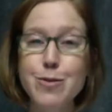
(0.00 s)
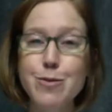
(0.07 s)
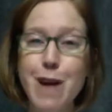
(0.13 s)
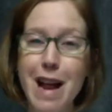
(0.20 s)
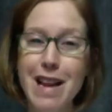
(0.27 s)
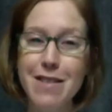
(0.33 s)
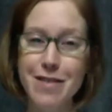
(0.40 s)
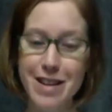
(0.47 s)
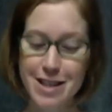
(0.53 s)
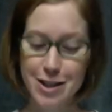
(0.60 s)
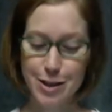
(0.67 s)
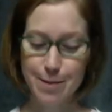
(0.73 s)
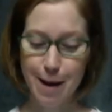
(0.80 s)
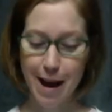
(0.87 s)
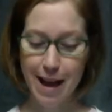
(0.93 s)
relevant
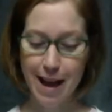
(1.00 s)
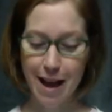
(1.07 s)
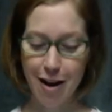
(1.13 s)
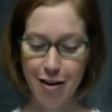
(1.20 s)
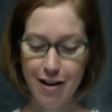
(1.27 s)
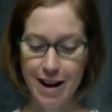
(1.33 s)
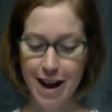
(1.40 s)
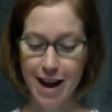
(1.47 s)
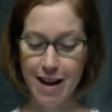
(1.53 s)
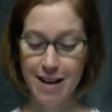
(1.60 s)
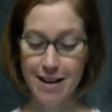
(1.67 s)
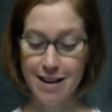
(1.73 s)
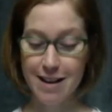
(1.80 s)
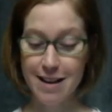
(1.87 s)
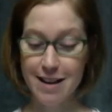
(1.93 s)
to my area
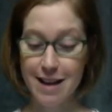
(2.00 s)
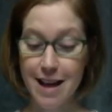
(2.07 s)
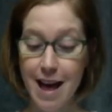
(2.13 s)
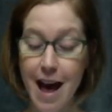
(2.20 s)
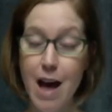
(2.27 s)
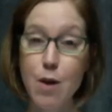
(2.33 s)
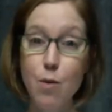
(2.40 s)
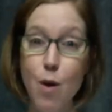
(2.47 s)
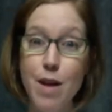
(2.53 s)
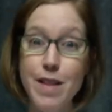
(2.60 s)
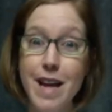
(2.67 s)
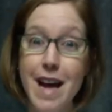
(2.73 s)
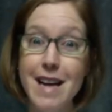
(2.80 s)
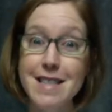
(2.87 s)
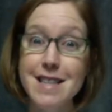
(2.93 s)
and one
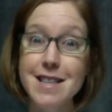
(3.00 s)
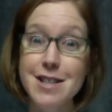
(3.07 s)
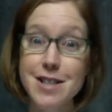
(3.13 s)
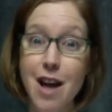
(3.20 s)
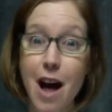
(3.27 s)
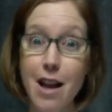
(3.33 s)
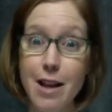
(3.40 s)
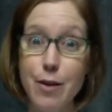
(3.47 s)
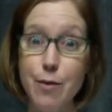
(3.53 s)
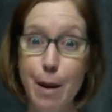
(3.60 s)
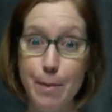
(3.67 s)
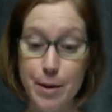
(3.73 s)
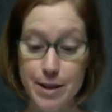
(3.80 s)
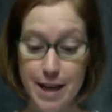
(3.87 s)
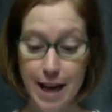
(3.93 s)
that has a solid
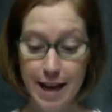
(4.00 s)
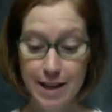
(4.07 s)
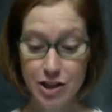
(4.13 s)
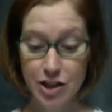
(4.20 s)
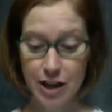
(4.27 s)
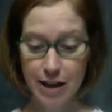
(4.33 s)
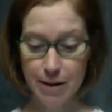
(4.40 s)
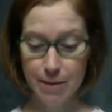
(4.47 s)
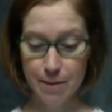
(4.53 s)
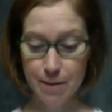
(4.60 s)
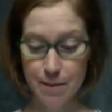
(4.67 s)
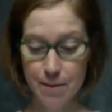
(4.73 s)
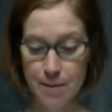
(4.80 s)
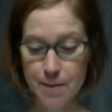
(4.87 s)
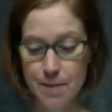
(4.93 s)
reputation.
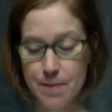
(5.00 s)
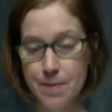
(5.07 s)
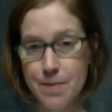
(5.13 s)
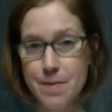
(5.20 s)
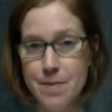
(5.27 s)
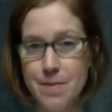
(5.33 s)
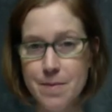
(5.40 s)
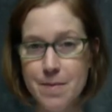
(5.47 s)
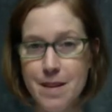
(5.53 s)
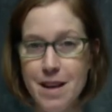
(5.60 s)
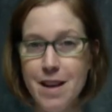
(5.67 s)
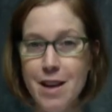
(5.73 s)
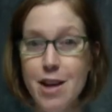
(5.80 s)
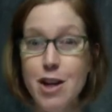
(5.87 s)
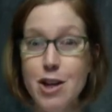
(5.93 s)

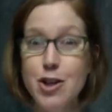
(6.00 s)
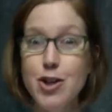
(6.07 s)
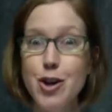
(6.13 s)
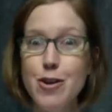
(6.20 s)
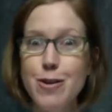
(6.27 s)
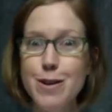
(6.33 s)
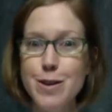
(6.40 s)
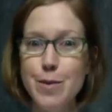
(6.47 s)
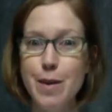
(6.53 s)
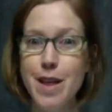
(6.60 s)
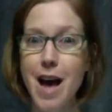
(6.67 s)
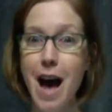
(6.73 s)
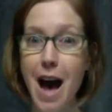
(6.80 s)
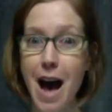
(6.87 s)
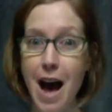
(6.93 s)
Journals with
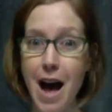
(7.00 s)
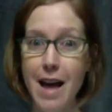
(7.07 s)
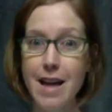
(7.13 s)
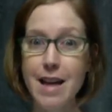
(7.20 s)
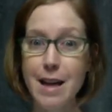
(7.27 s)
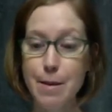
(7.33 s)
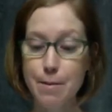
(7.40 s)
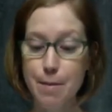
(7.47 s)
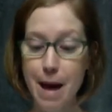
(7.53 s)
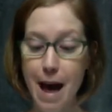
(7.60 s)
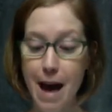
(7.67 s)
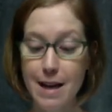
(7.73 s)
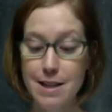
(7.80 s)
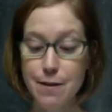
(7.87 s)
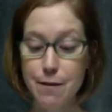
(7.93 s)
high
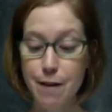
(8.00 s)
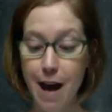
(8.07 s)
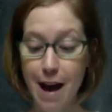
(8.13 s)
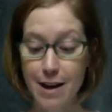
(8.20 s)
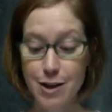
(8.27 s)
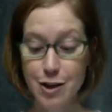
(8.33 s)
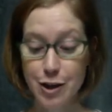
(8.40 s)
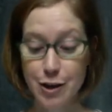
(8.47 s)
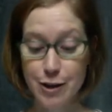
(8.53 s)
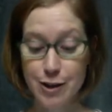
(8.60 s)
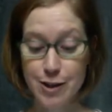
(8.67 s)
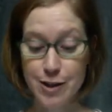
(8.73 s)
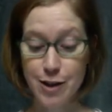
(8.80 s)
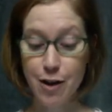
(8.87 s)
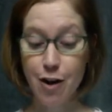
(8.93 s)
impact
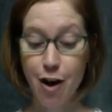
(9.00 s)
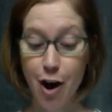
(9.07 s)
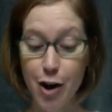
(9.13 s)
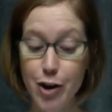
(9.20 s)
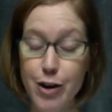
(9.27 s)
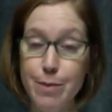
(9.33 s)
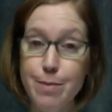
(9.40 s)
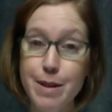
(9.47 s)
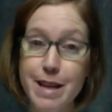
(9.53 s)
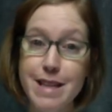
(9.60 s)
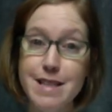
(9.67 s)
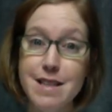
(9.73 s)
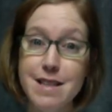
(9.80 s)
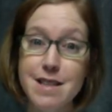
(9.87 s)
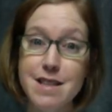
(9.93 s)
factors are good
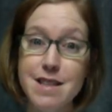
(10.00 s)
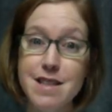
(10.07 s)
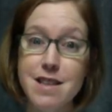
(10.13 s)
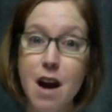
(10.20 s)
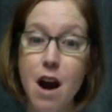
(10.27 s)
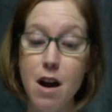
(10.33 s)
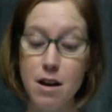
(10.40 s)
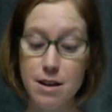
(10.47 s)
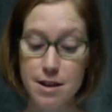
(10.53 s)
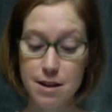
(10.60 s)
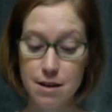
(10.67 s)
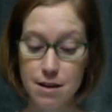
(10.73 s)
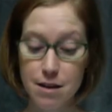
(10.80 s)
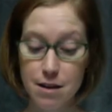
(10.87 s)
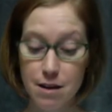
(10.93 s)
places to start
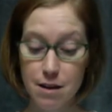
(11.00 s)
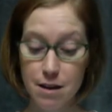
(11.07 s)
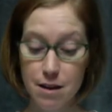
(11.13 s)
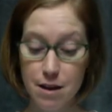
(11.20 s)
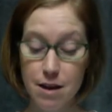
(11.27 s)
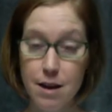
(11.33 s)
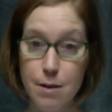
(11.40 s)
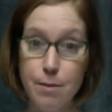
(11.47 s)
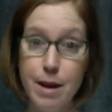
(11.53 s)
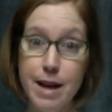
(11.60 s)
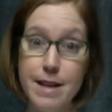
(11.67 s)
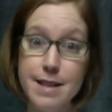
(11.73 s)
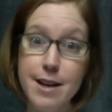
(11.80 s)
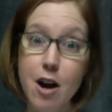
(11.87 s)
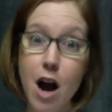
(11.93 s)

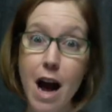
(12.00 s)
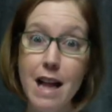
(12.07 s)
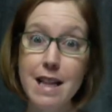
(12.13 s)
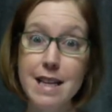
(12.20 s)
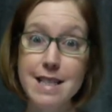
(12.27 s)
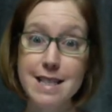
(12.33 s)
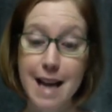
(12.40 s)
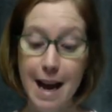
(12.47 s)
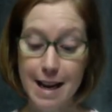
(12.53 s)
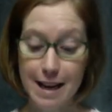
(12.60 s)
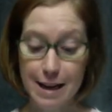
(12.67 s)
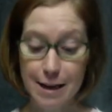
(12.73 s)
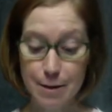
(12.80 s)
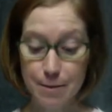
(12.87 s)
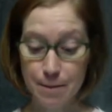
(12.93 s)
because they're highly
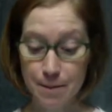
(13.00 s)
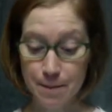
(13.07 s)
cited.